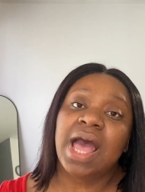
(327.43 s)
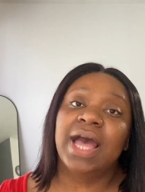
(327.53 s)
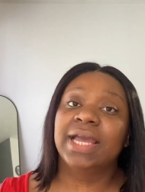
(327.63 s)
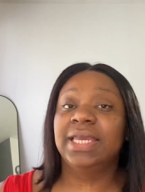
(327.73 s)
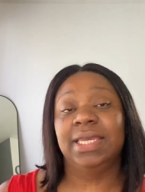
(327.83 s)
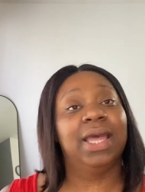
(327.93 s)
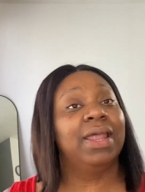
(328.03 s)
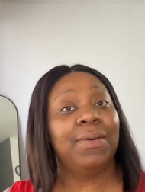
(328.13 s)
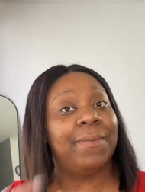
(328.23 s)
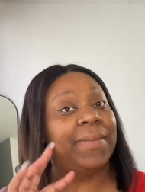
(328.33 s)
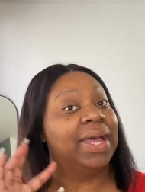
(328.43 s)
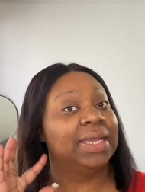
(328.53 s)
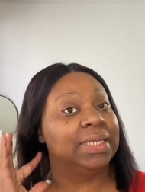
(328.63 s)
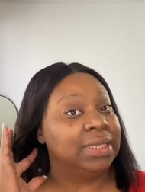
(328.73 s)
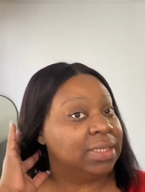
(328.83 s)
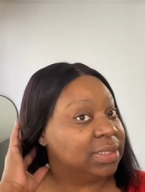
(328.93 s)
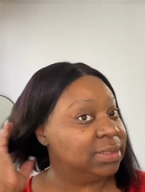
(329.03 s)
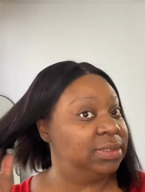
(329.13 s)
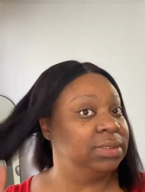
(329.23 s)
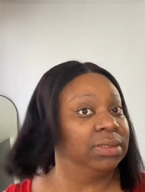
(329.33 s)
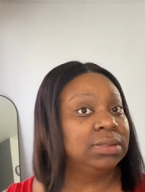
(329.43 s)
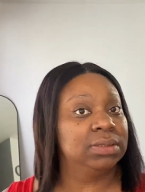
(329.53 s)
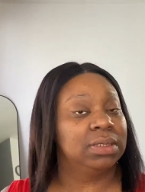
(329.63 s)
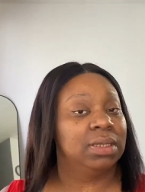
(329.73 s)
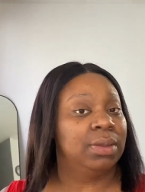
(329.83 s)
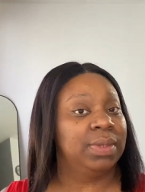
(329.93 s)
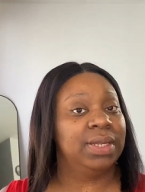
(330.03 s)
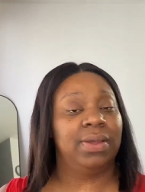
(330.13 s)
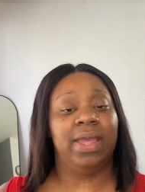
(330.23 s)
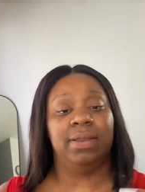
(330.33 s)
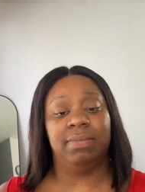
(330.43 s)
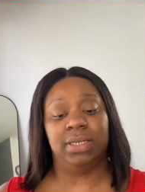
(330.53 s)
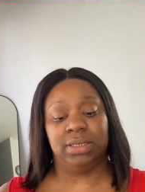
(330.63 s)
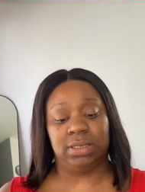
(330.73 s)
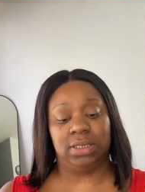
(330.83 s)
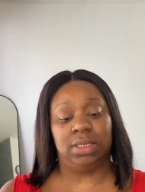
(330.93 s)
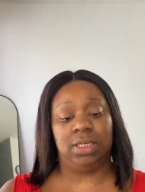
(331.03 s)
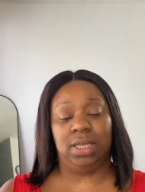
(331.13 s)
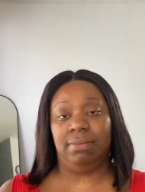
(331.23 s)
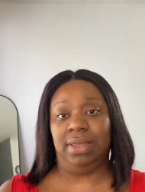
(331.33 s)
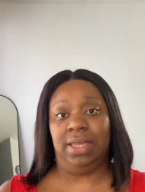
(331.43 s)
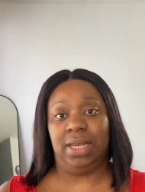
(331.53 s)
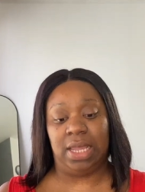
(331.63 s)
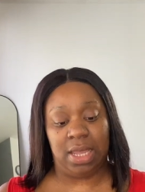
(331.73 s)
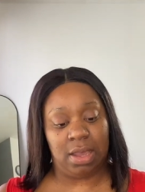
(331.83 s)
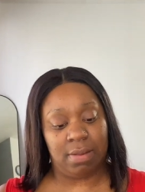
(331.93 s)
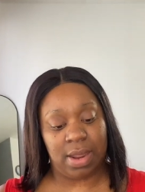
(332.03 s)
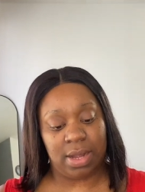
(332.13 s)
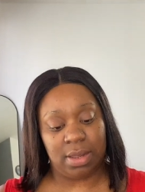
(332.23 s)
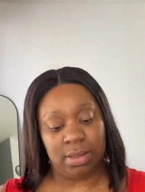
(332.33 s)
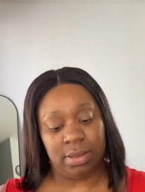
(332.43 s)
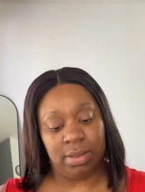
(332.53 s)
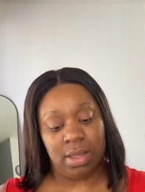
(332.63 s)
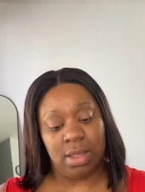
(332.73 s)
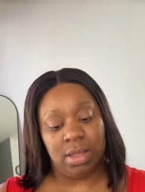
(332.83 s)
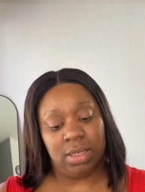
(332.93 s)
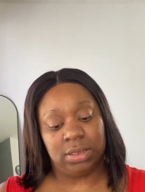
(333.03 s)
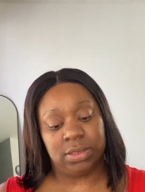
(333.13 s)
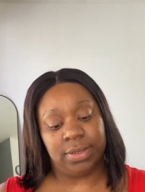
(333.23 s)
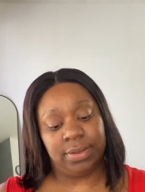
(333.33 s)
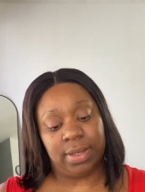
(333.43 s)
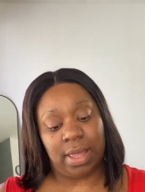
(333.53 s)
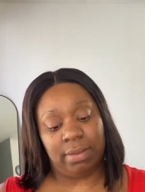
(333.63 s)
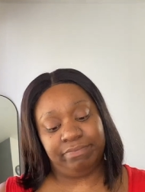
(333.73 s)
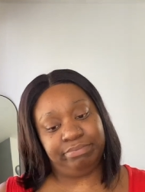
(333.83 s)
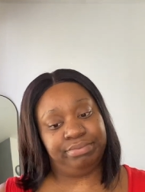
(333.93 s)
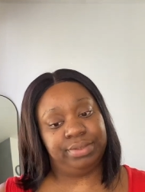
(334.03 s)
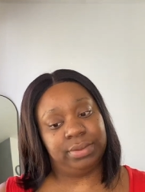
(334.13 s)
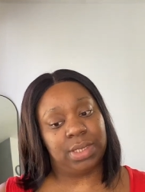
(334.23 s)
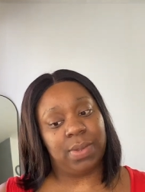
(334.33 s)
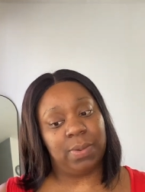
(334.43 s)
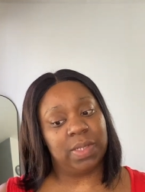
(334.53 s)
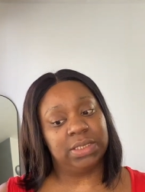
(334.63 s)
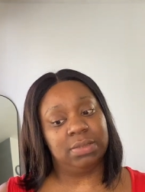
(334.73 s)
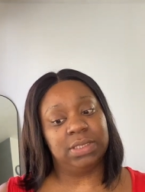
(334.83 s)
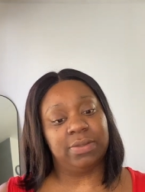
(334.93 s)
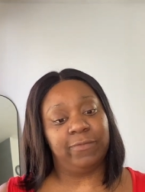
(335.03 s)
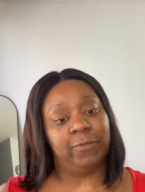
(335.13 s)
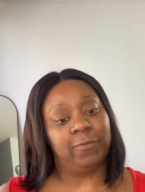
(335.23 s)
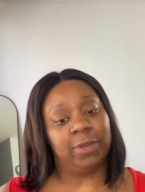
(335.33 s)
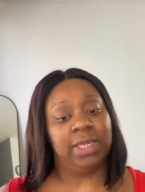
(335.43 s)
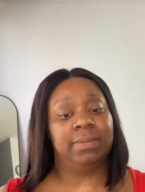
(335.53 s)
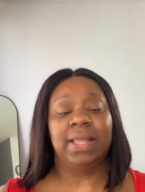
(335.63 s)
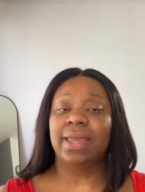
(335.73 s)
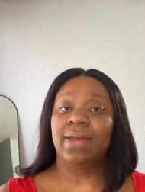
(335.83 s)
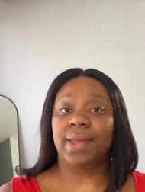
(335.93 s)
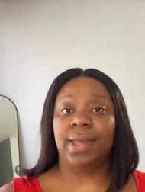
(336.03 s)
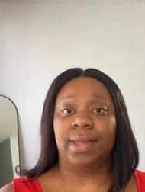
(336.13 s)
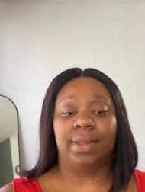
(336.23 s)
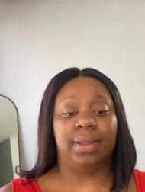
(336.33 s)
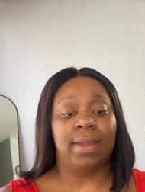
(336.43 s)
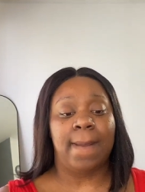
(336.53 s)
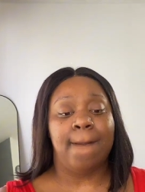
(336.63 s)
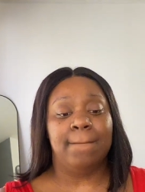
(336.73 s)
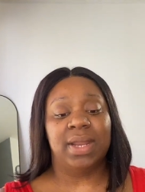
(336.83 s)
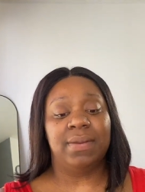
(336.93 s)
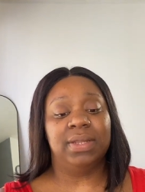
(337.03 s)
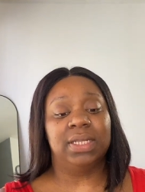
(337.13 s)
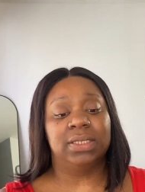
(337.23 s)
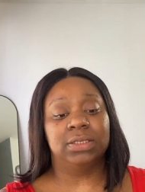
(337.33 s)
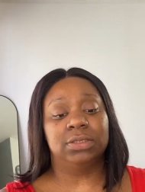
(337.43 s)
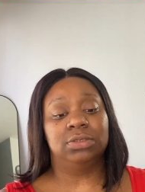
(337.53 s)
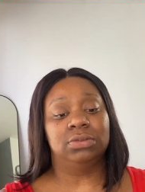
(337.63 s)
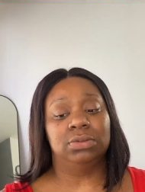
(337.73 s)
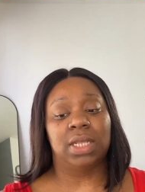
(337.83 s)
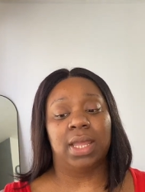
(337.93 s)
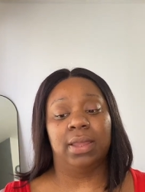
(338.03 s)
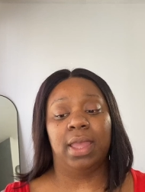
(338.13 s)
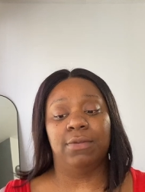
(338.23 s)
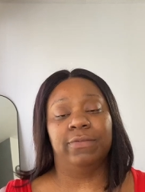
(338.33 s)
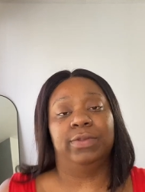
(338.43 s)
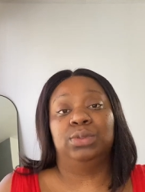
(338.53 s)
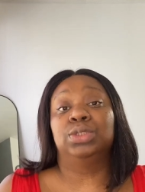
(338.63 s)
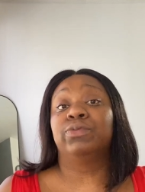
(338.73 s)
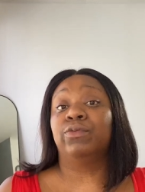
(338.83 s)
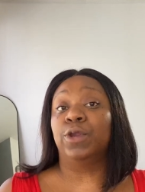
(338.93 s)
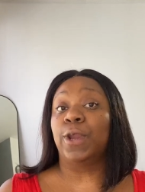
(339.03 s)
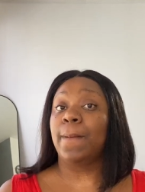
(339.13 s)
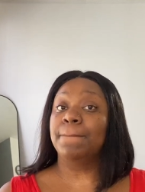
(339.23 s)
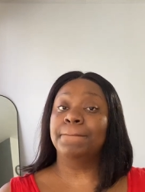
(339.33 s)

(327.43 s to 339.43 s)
I, I don't mind getting it because I really don't have the money to get me any hair right now. So... So when it wants to be something for free, I'm like, okay. But I would love to do like hair reviews for